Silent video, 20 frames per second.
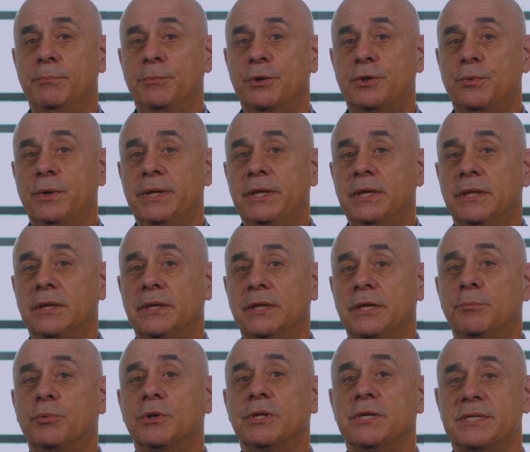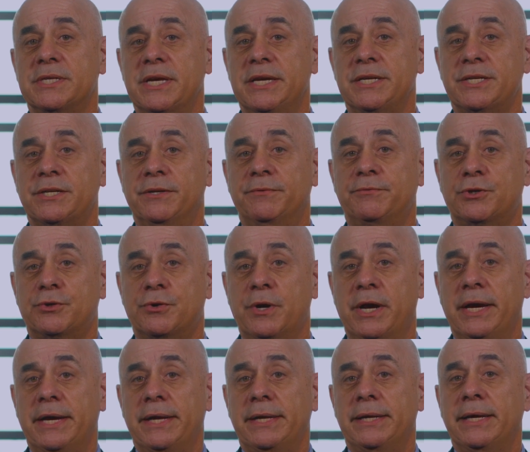Between the liberalization of
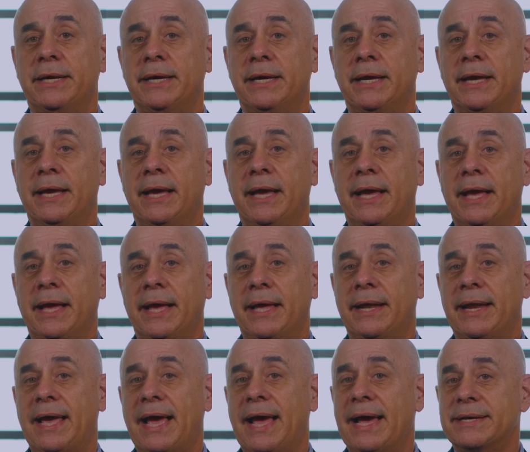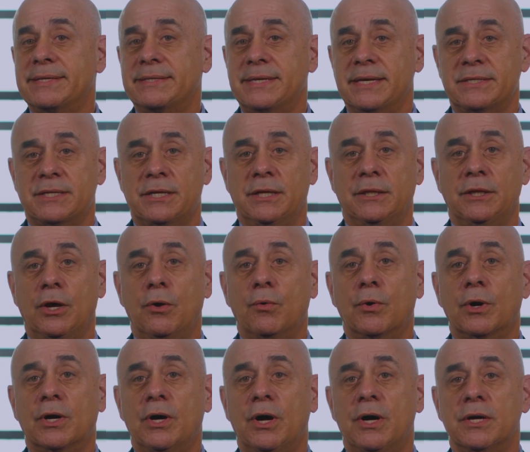trade and access to
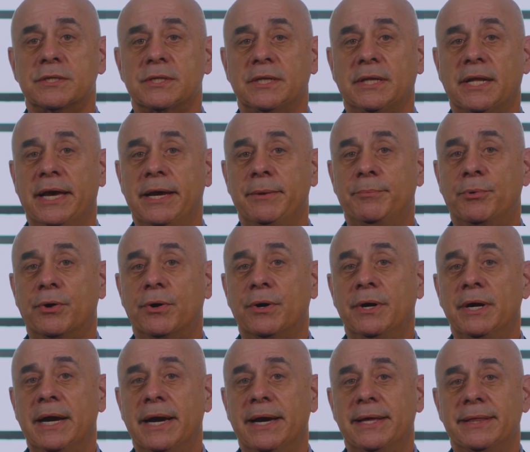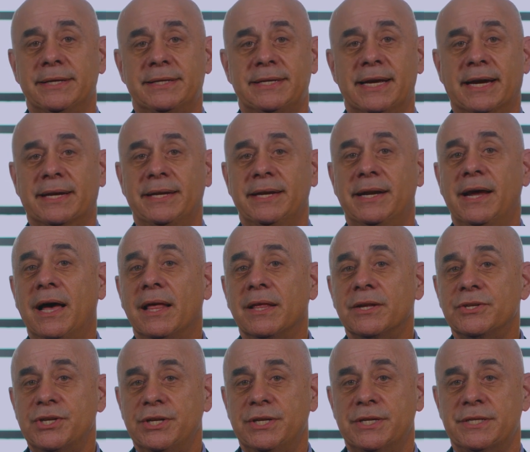lower cost labor and the
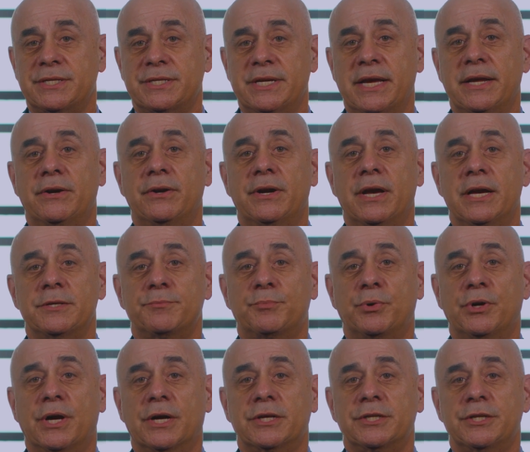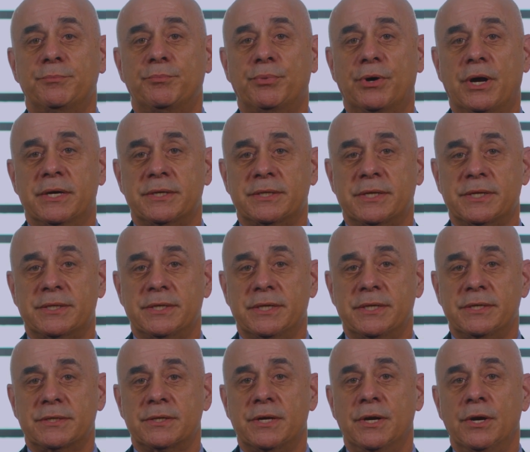technology to standardize production
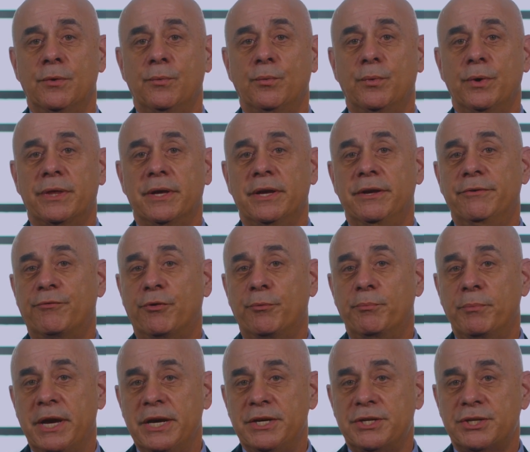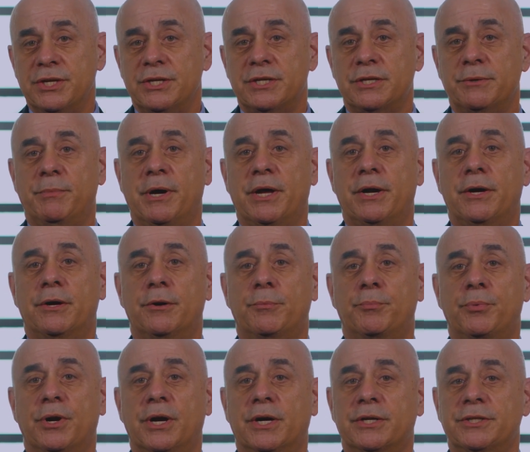processes, with information to monitor
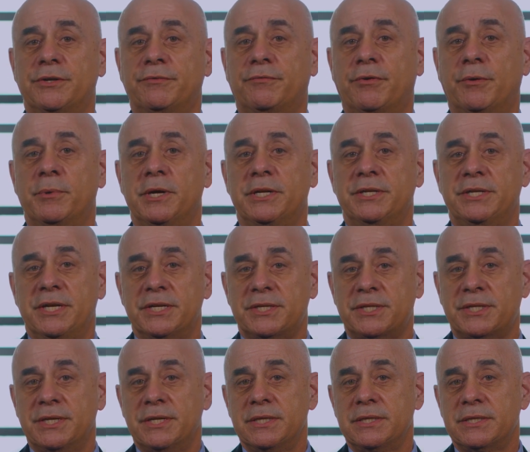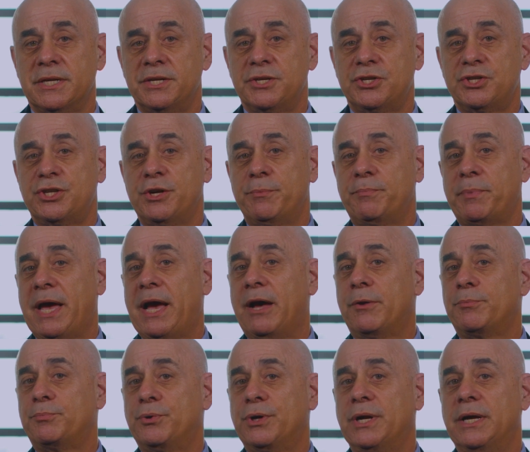production from a distance and ship
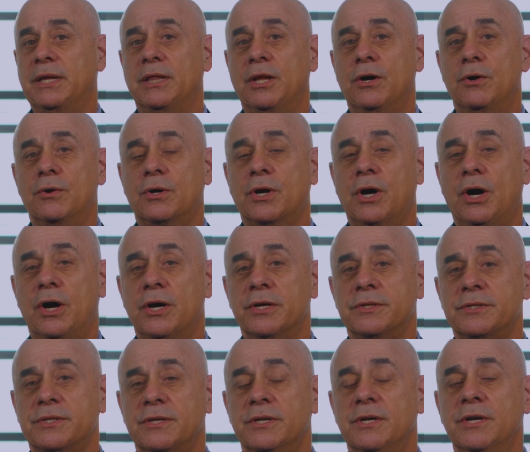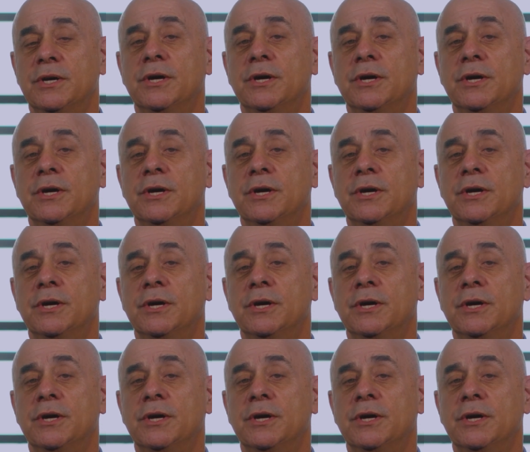output at low cost,